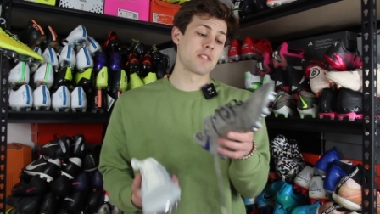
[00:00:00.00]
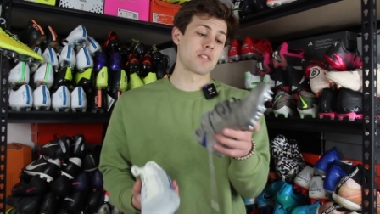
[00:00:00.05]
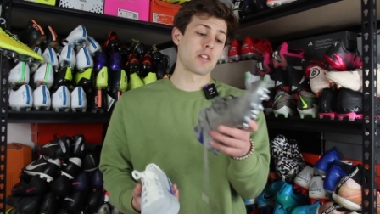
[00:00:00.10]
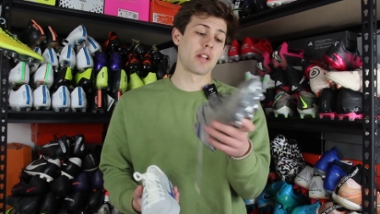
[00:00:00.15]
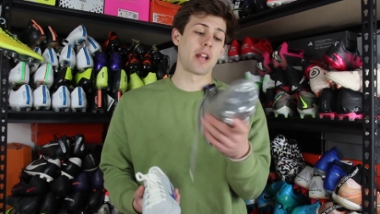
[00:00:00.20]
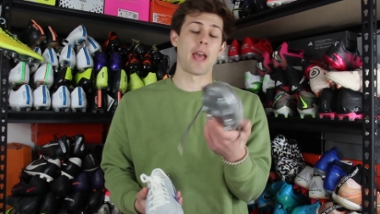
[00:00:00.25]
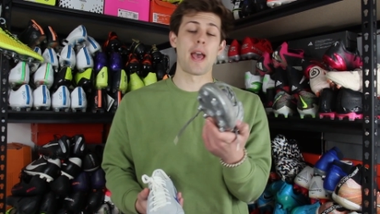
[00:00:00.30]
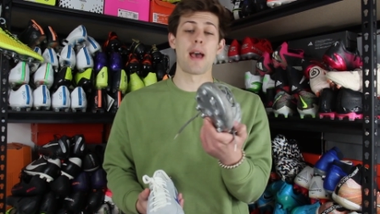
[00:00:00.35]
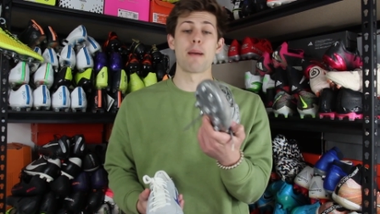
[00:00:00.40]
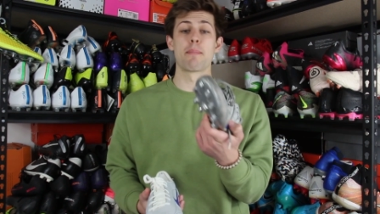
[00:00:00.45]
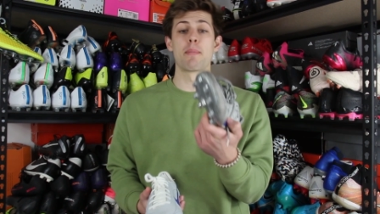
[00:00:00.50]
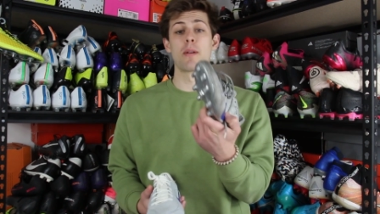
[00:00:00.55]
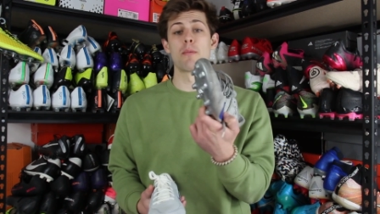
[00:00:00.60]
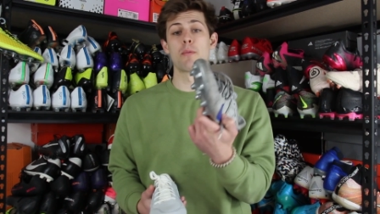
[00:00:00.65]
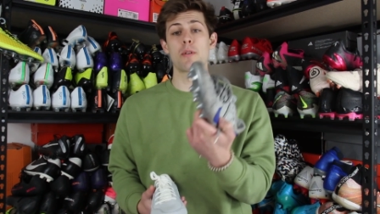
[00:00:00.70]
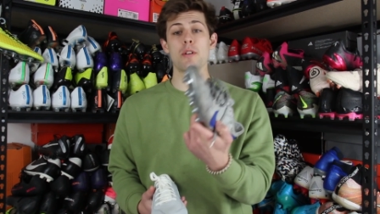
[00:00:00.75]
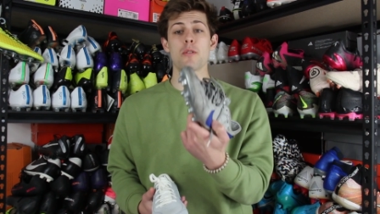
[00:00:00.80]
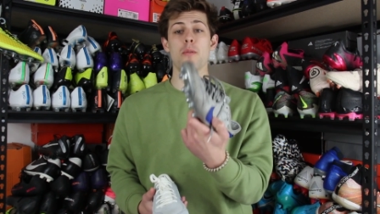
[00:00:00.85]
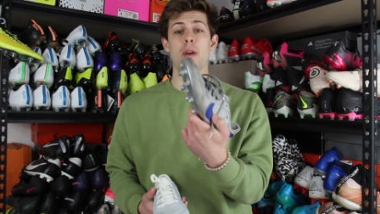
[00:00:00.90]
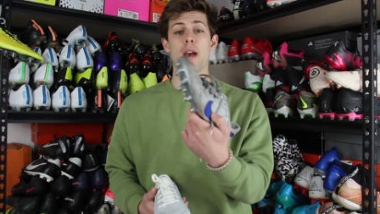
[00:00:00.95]
it's gonna
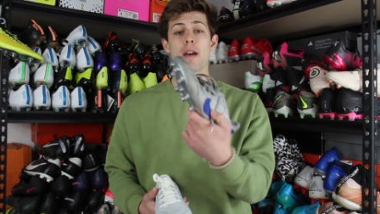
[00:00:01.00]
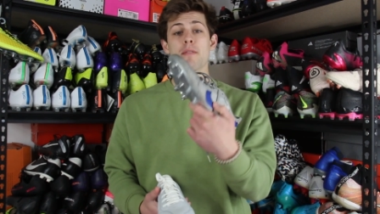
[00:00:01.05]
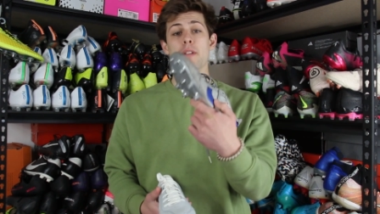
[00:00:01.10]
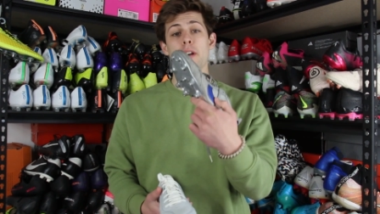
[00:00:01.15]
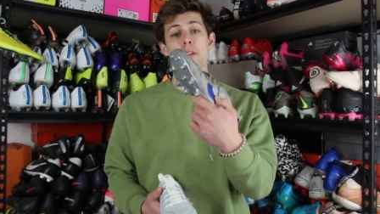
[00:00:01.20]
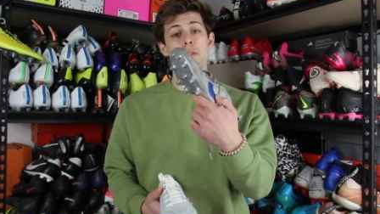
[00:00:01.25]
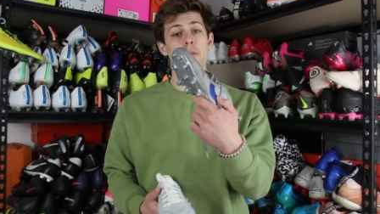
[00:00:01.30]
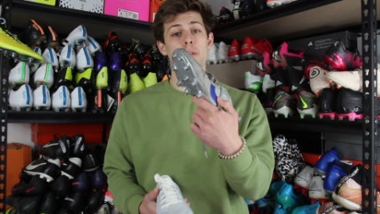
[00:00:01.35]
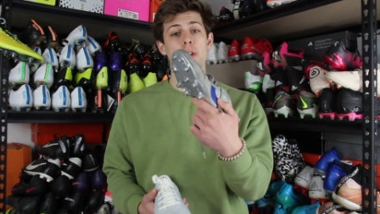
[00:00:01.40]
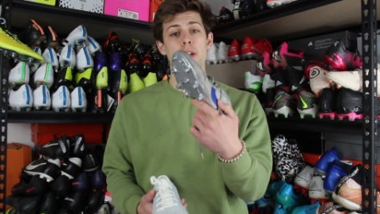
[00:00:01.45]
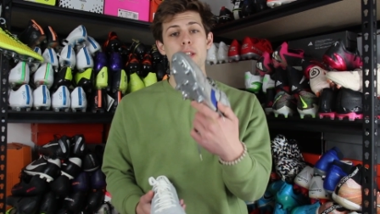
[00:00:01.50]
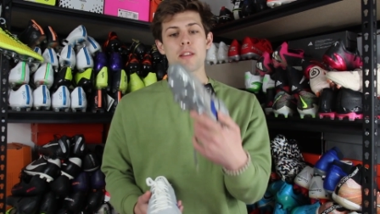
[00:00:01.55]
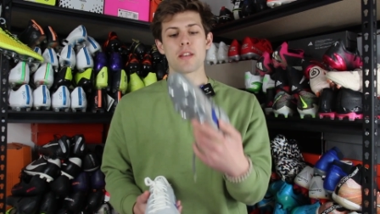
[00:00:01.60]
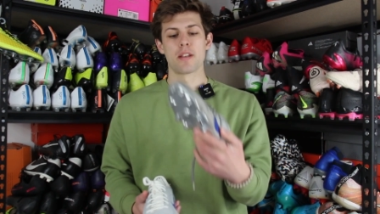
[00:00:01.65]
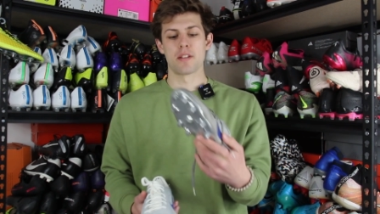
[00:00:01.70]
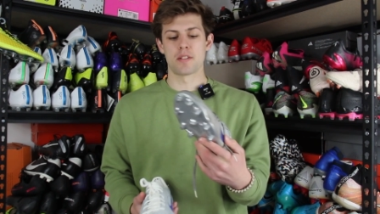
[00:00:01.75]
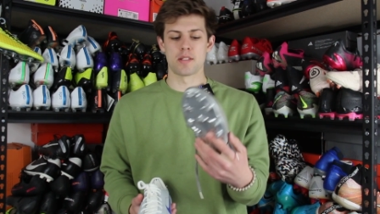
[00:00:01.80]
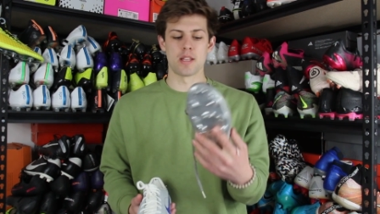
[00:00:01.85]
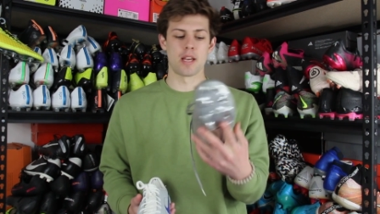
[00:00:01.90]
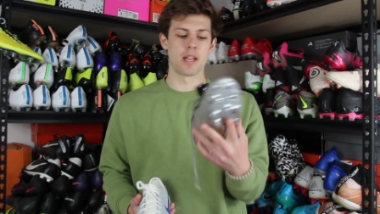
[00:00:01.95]
happen when you have leather like
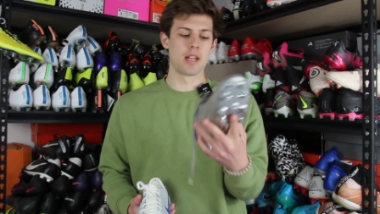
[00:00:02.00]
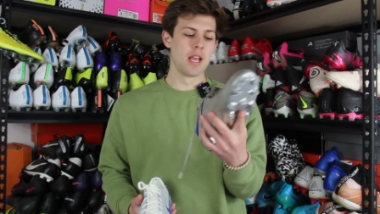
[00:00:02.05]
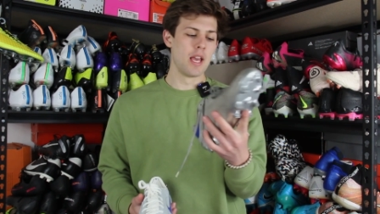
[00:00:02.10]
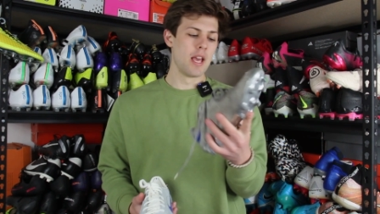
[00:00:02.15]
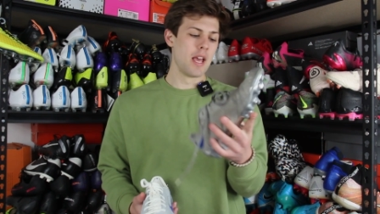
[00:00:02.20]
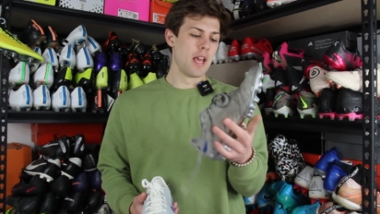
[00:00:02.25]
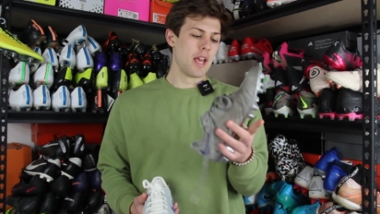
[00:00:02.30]
this, that